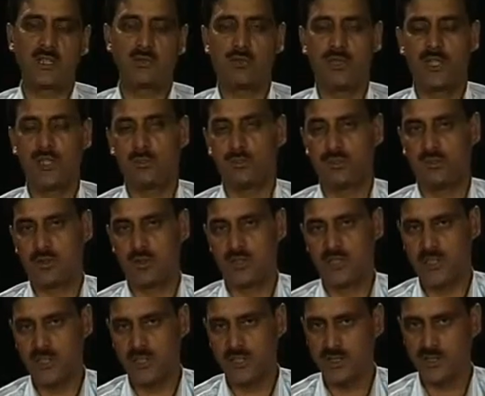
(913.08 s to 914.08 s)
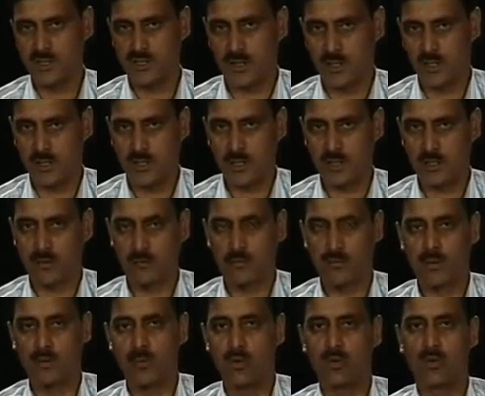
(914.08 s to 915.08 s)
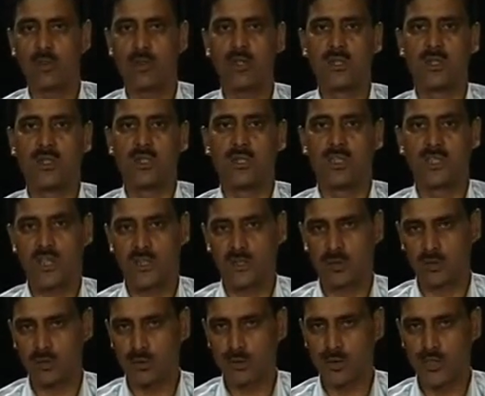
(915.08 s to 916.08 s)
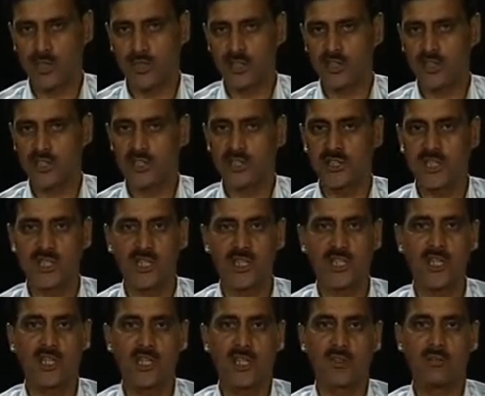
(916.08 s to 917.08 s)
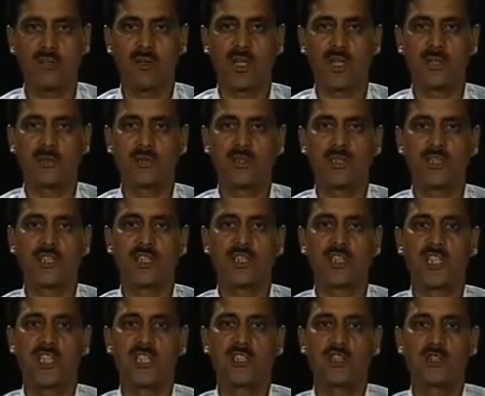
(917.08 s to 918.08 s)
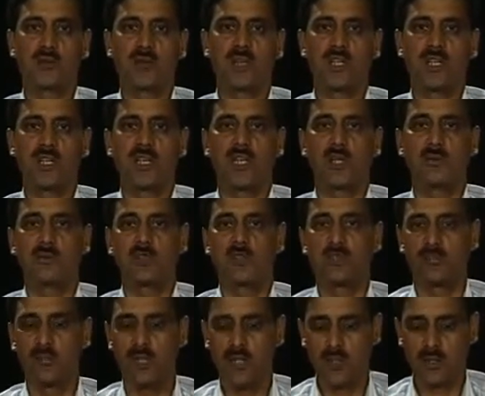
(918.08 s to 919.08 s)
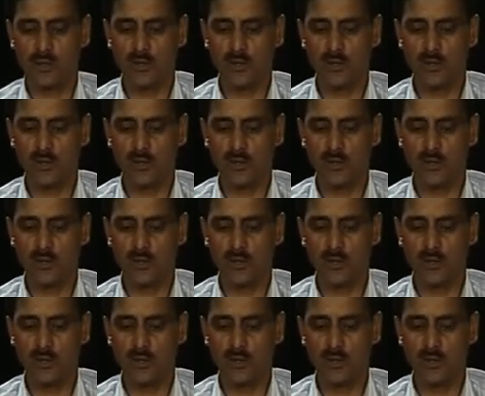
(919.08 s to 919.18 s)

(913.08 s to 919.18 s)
we have seen before, translocation generally involves transfer of small